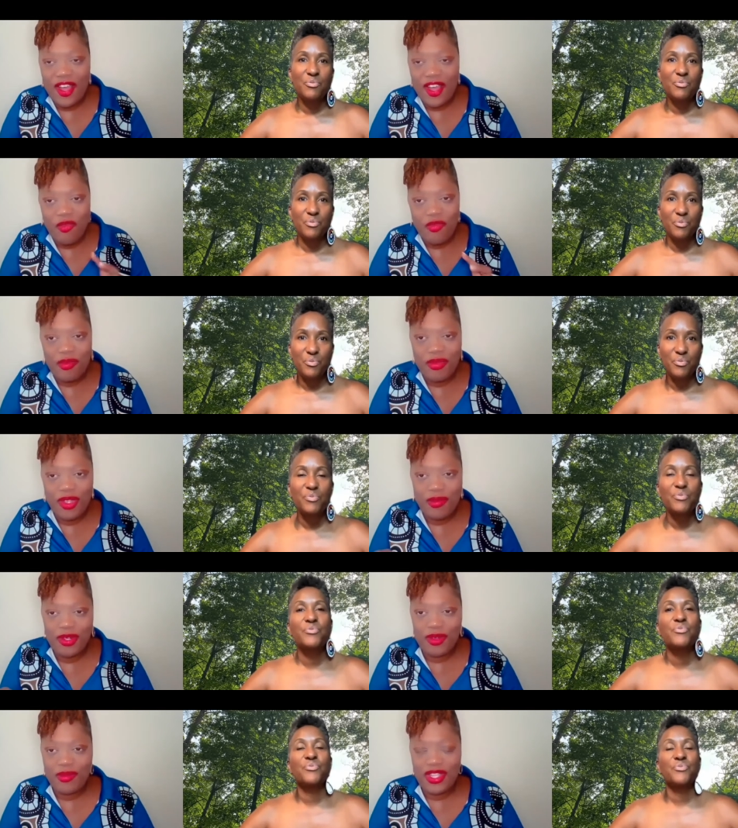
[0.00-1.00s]
Speaker 1: helping
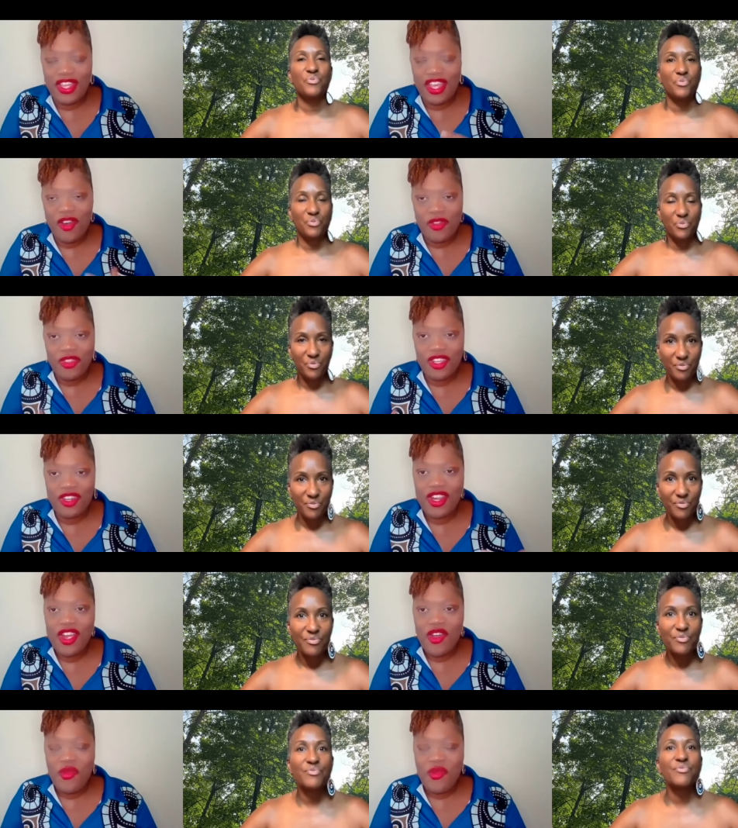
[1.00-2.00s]
people to be healthier.
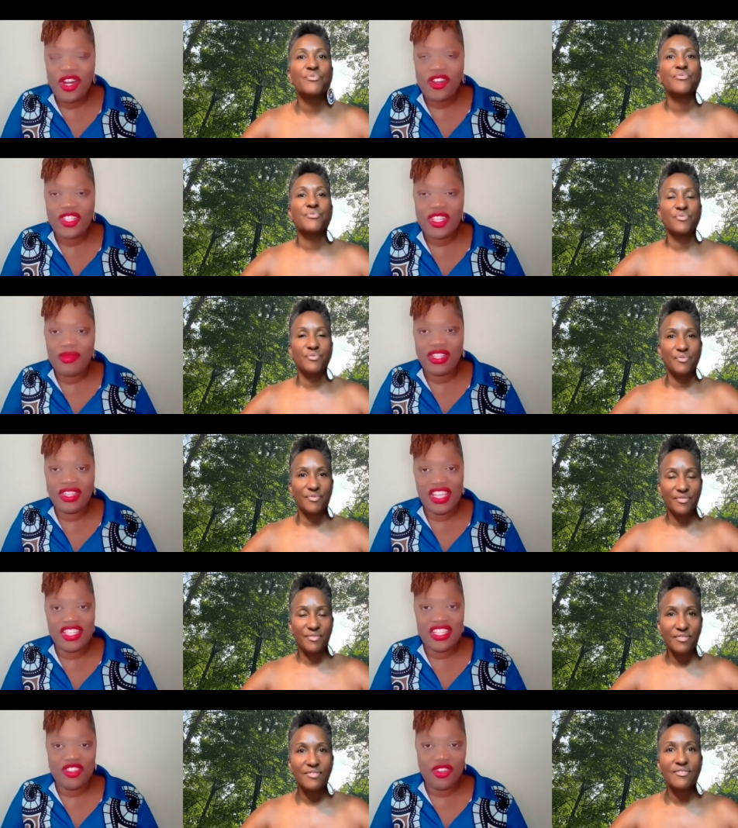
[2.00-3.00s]
What are some of the
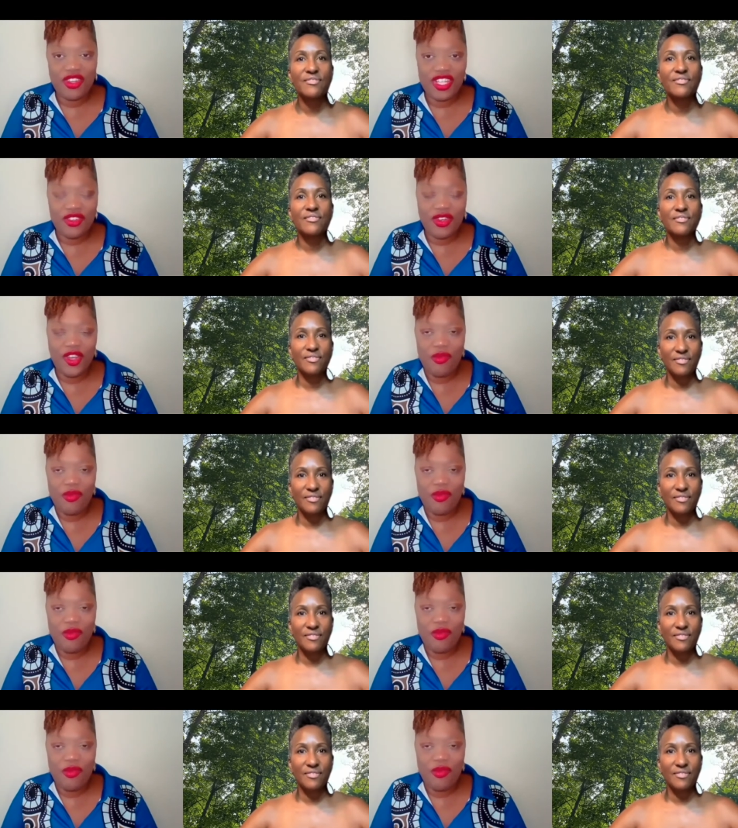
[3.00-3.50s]
things that you're you're